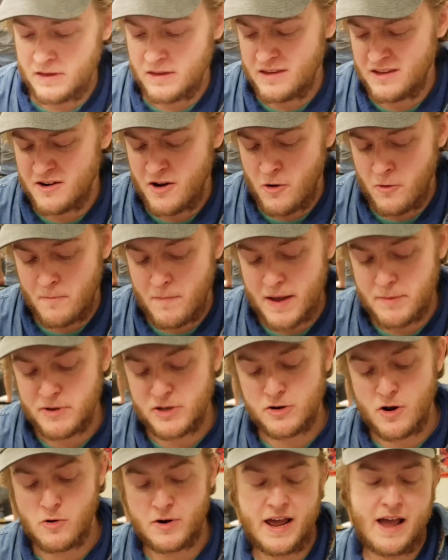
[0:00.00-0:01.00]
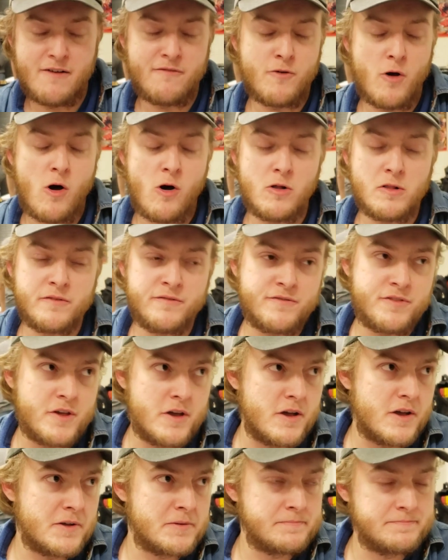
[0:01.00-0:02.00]
you know, maybe you don't have all of
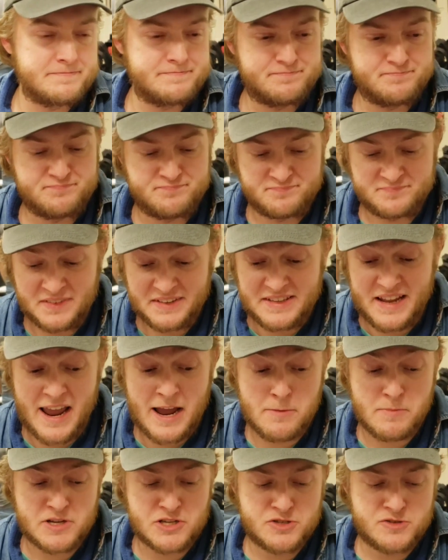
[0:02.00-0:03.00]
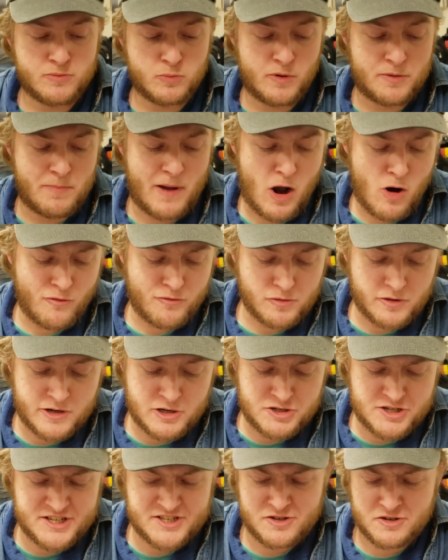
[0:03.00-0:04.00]
the damage with powerful
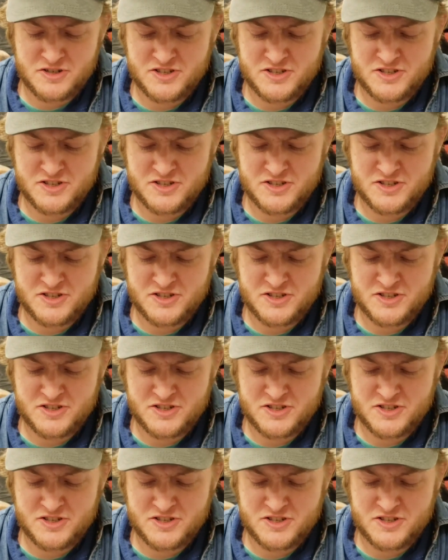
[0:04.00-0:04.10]
energies or